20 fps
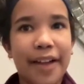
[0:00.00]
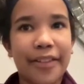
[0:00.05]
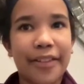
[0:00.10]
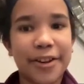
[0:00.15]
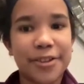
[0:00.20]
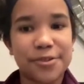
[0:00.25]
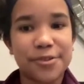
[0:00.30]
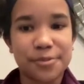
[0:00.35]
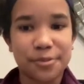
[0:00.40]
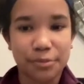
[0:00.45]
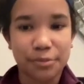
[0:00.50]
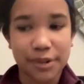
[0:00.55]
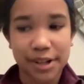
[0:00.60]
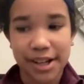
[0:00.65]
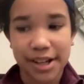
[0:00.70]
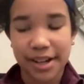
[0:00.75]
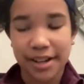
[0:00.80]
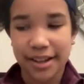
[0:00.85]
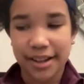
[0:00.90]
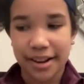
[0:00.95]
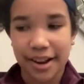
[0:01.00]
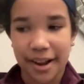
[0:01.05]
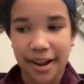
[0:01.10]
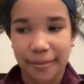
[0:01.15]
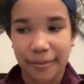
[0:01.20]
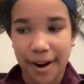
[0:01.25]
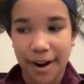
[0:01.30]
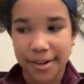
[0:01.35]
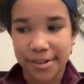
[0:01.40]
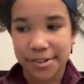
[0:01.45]
like to read
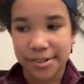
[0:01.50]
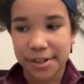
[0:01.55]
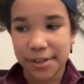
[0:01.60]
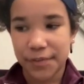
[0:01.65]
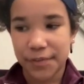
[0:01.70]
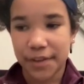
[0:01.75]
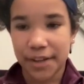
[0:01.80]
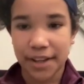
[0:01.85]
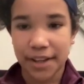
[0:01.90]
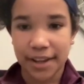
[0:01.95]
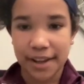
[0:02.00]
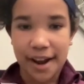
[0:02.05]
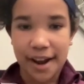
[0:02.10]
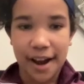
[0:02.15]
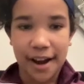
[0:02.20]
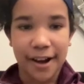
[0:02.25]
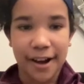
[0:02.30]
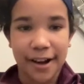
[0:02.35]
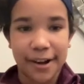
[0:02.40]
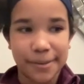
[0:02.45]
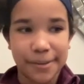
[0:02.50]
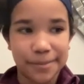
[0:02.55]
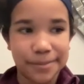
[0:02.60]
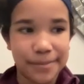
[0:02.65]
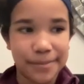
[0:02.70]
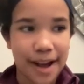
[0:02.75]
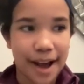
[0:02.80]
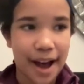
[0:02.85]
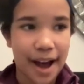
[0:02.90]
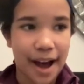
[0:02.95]
and watch TV.
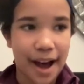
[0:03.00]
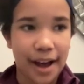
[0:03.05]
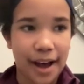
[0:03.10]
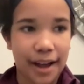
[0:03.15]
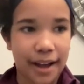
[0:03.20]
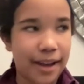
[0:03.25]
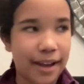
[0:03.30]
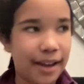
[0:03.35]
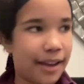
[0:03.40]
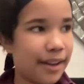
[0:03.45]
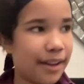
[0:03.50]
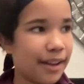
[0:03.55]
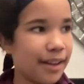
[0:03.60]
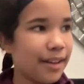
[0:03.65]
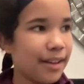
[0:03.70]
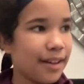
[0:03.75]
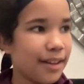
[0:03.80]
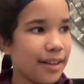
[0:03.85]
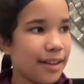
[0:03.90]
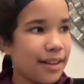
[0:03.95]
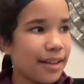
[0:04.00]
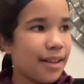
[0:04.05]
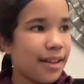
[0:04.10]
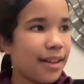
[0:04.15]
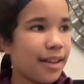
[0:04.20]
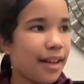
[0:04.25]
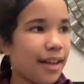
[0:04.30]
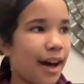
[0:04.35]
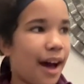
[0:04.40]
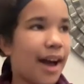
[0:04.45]
I
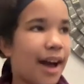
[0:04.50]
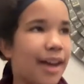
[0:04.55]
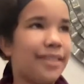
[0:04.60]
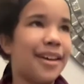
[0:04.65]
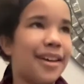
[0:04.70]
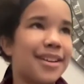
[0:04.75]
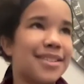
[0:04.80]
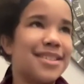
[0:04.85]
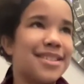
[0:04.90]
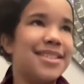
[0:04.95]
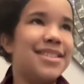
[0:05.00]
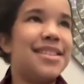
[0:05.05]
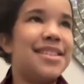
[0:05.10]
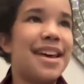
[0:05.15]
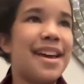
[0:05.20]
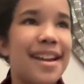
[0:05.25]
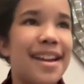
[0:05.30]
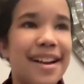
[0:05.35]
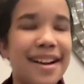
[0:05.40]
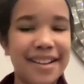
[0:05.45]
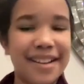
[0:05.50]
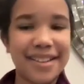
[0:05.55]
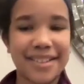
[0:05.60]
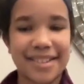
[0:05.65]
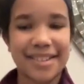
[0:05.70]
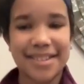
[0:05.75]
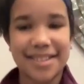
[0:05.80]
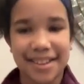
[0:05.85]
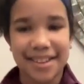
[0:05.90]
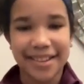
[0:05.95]
like to
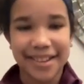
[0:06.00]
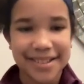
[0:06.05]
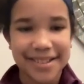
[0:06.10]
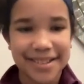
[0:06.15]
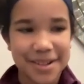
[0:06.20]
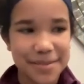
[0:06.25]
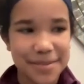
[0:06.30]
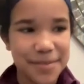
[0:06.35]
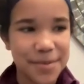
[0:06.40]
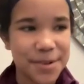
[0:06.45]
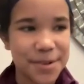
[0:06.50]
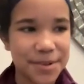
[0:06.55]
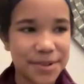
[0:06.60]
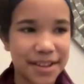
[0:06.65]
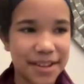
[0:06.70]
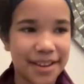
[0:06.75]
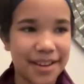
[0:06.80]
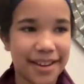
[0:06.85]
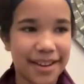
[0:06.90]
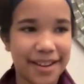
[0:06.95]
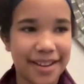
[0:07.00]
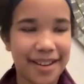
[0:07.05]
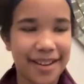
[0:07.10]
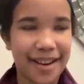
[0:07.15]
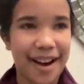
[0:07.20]
dance and listen to music.